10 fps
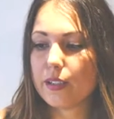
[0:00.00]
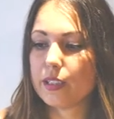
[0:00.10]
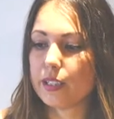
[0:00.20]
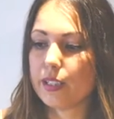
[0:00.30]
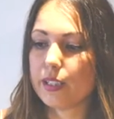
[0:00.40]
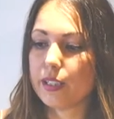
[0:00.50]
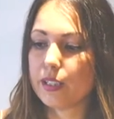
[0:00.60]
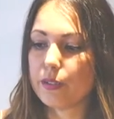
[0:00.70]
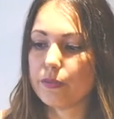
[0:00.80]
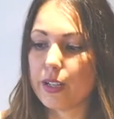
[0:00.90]

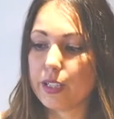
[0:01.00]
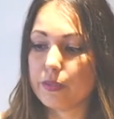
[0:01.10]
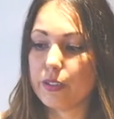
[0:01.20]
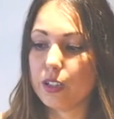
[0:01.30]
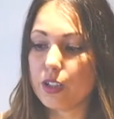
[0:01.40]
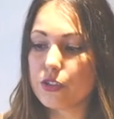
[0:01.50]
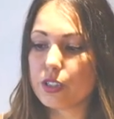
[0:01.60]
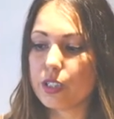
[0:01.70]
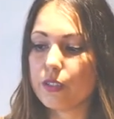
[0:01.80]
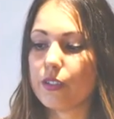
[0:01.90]
the
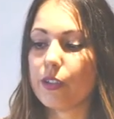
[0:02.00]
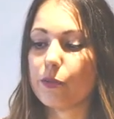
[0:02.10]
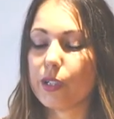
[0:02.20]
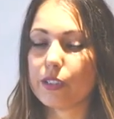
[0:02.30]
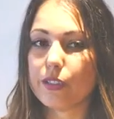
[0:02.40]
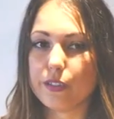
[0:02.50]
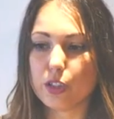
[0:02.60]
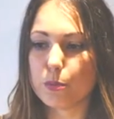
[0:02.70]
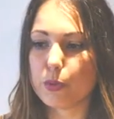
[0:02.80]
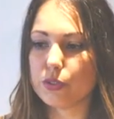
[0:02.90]
phylogeny of the
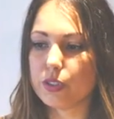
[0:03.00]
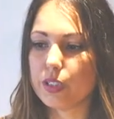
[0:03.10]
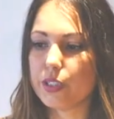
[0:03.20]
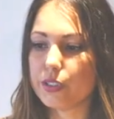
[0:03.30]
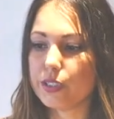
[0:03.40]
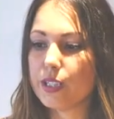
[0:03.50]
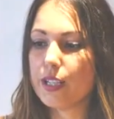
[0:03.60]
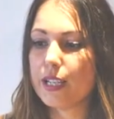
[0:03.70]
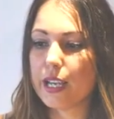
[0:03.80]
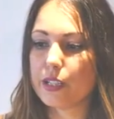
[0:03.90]
Bacterium corpustum
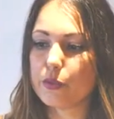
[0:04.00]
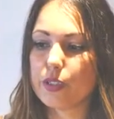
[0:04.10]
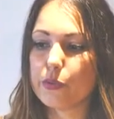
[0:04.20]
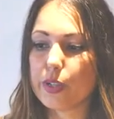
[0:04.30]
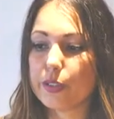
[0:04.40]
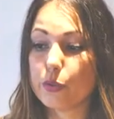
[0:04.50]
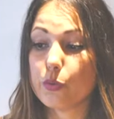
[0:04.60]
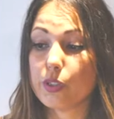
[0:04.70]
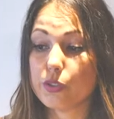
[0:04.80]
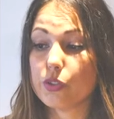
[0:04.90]
actually is related
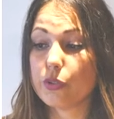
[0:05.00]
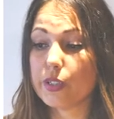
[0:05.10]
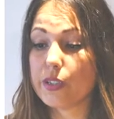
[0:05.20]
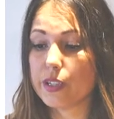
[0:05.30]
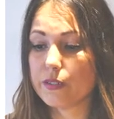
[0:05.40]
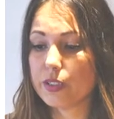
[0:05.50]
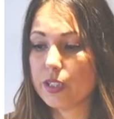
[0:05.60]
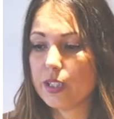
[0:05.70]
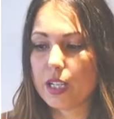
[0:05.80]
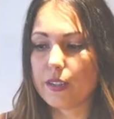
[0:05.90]
to the Clostridium.
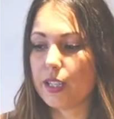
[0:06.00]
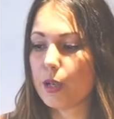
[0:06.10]
And they